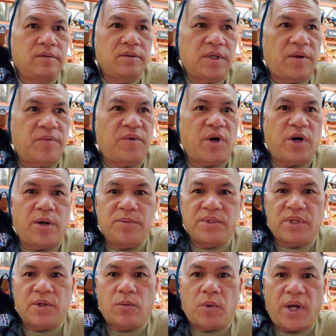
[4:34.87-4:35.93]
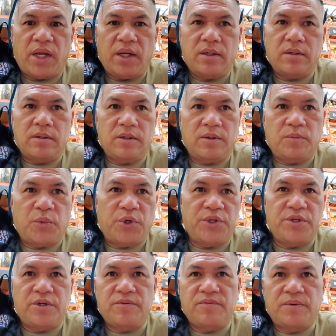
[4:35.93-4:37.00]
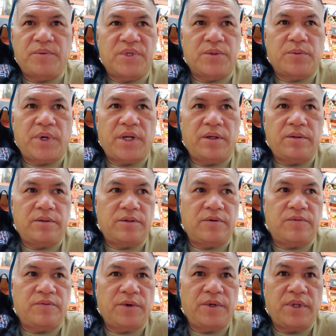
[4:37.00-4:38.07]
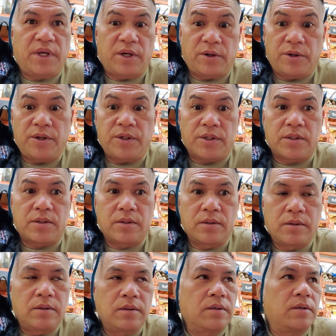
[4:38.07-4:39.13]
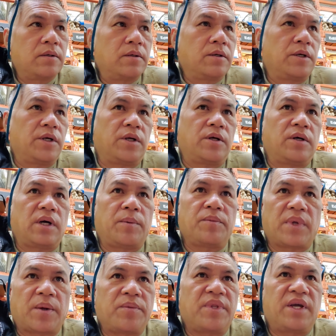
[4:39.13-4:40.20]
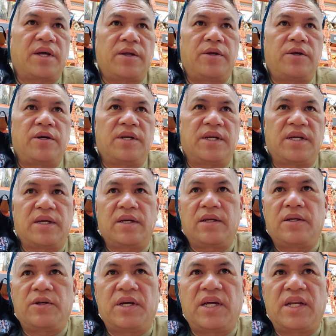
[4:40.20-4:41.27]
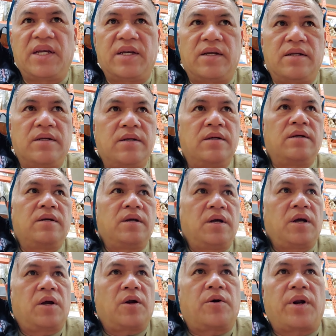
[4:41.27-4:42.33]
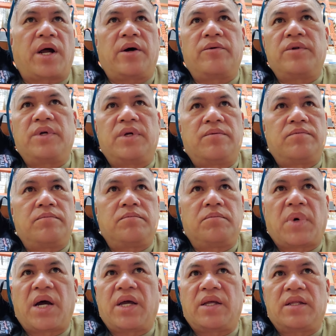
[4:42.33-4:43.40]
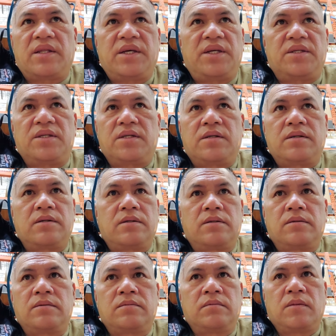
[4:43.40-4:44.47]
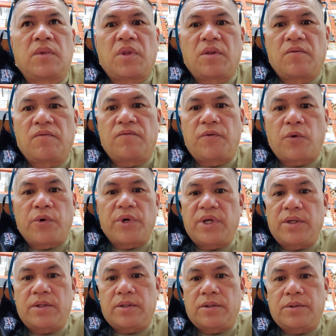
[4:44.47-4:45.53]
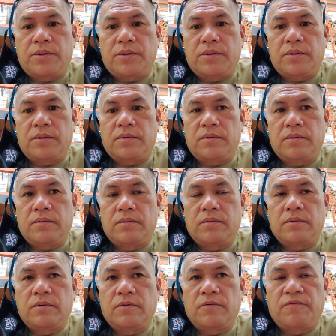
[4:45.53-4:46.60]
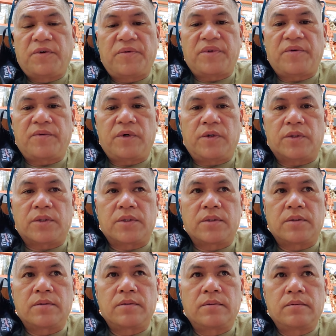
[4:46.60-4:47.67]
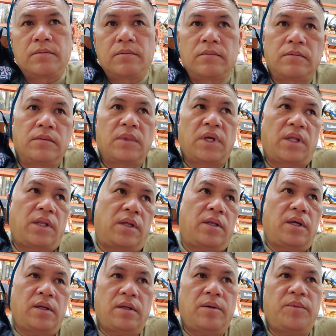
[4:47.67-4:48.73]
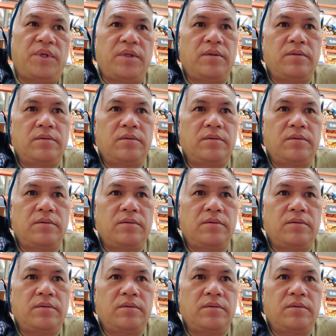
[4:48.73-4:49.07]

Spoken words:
if your arm's a little wet, a little moisture from sweat and so forth, it hurts. I'm thinking you're getting grounded by at least 40 to 50 volts. I mean,